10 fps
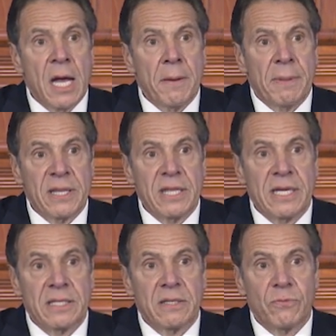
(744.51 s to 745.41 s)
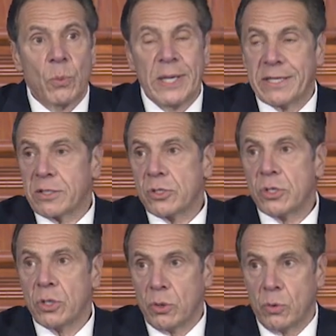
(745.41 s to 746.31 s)
By the end of week
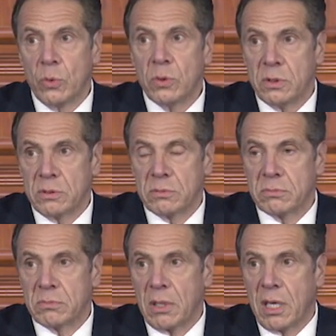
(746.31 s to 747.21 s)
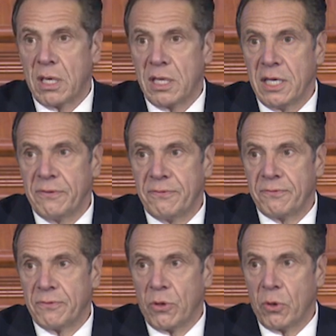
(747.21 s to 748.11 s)
two, uh,
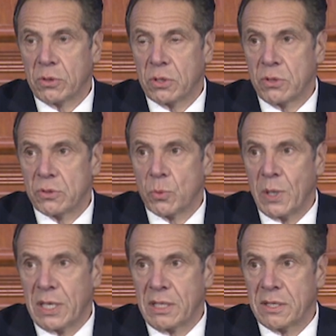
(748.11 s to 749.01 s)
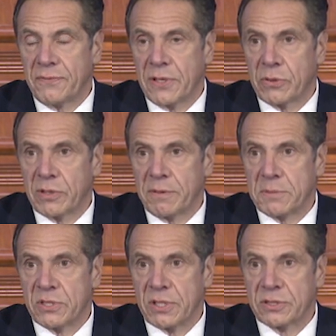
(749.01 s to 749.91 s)
if all goes well and the federal
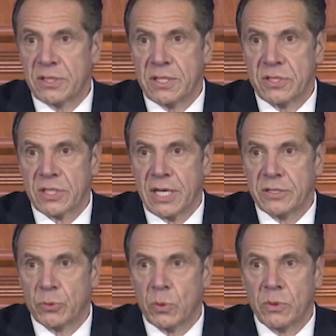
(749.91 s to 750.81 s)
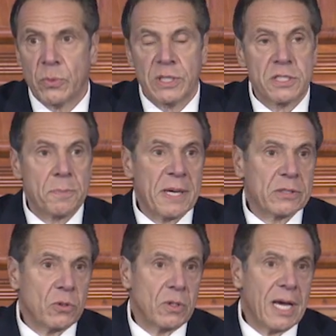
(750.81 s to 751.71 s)
government sticks to the schedule, we
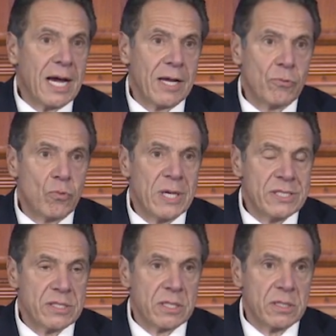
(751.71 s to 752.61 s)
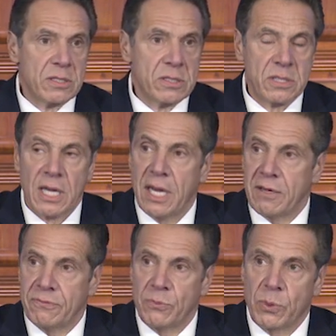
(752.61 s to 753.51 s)
expect all high-risk
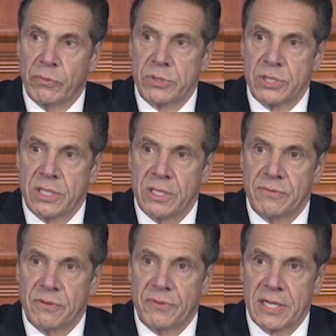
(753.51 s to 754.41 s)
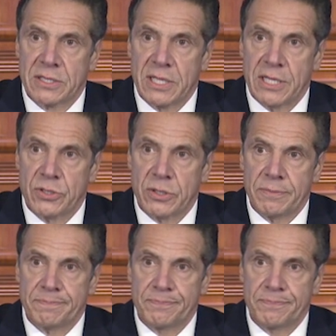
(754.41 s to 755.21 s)
staff will receive the vaccination.